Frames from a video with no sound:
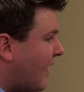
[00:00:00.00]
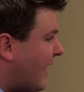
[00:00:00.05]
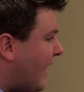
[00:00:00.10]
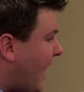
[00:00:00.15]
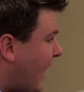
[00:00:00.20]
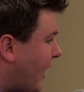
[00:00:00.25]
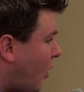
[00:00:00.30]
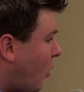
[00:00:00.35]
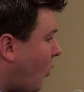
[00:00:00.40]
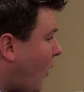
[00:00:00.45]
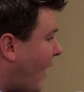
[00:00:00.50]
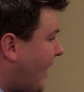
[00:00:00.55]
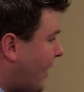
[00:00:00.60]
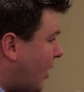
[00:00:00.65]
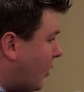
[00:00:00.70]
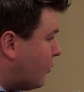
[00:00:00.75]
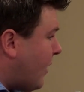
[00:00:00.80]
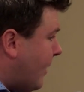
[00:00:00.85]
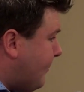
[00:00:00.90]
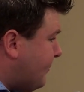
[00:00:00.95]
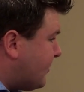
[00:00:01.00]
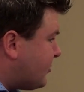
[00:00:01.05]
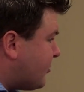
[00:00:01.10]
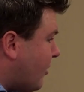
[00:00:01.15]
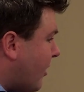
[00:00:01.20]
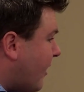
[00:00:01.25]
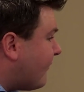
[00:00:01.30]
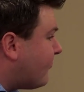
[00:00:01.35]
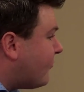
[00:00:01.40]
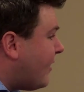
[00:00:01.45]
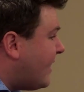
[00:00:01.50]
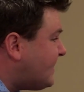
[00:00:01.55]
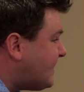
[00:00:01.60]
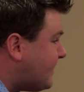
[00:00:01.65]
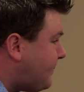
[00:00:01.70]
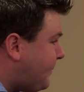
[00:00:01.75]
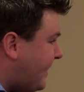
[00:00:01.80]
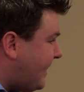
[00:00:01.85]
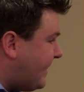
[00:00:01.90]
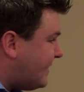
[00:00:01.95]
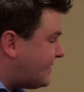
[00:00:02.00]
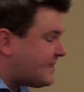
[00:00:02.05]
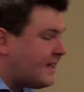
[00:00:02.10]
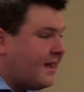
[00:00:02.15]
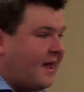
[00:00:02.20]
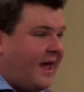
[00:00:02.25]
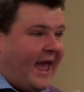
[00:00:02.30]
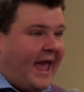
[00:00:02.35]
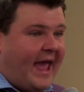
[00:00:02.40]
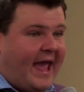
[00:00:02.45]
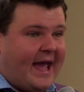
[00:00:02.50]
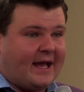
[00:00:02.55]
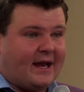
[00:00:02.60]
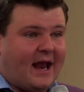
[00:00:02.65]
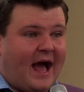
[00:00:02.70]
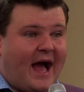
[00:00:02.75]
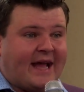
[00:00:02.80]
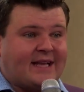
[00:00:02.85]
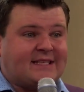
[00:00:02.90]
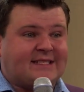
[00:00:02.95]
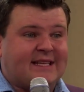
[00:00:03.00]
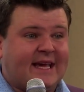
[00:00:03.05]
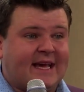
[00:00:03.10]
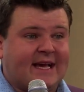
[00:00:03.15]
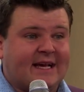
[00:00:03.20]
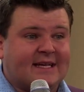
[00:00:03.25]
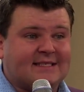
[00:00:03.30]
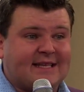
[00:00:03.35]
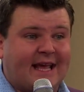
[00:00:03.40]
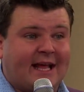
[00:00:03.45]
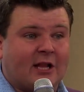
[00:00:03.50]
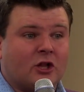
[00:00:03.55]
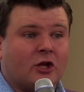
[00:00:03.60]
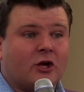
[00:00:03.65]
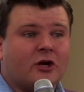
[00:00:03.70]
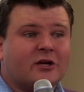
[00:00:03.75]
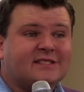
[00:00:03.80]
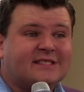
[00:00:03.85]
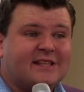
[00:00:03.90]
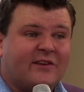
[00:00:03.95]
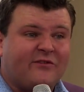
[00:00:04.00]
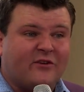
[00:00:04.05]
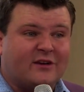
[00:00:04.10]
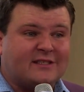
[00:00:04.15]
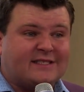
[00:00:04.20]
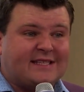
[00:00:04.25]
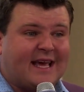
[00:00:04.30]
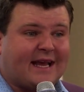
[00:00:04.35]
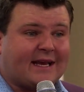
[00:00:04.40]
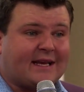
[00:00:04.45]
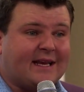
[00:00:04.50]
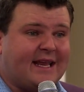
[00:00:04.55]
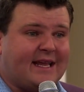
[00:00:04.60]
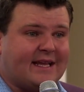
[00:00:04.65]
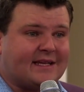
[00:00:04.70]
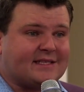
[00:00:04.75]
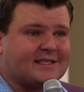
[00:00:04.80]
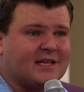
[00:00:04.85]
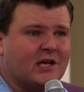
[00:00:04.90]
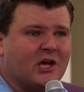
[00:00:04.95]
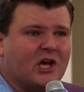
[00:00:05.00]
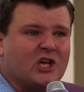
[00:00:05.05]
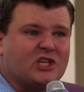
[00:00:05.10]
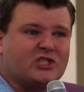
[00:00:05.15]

I got quite a repertoire of recipes and ideas and learned different techniques.